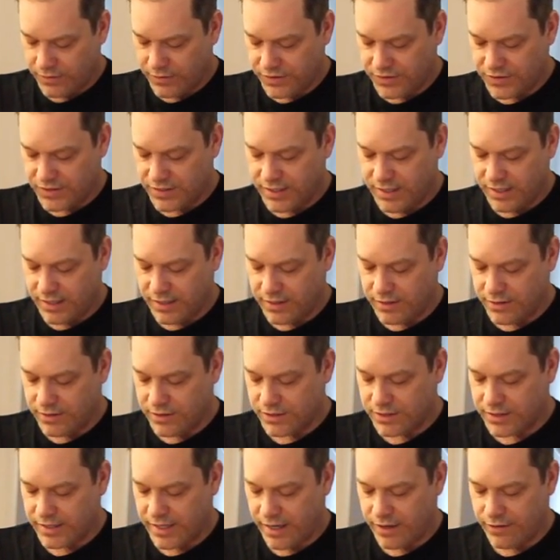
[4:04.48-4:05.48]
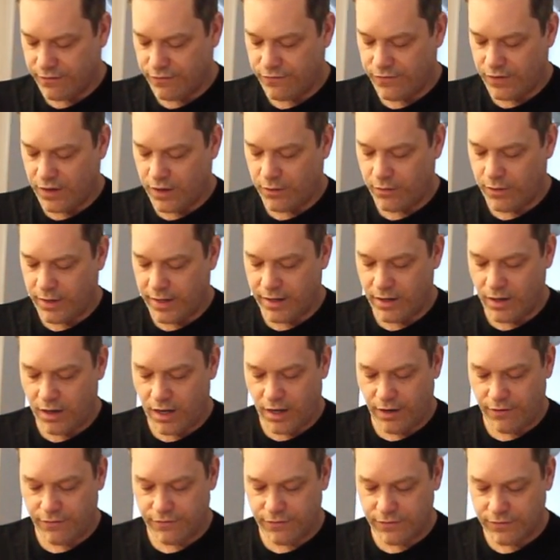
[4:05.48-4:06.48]
skin just kind of fall right
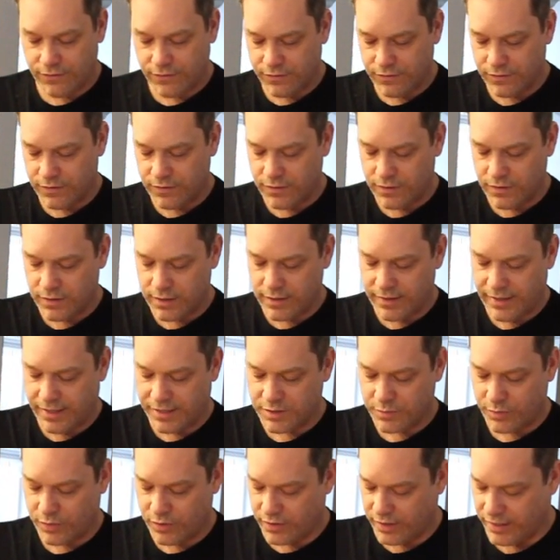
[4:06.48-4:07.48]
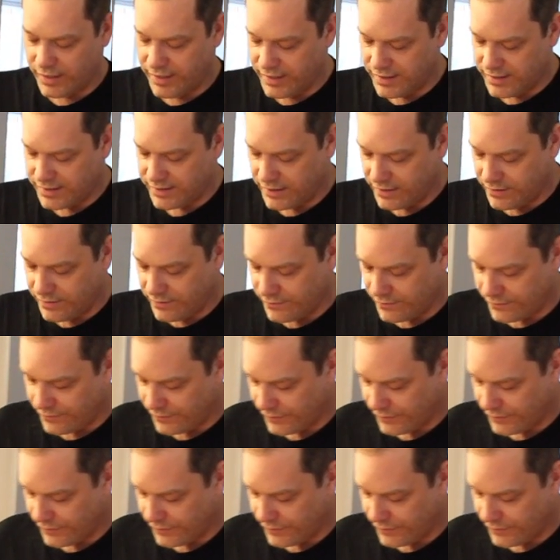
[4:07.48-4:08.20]
off. And that's pretty easy.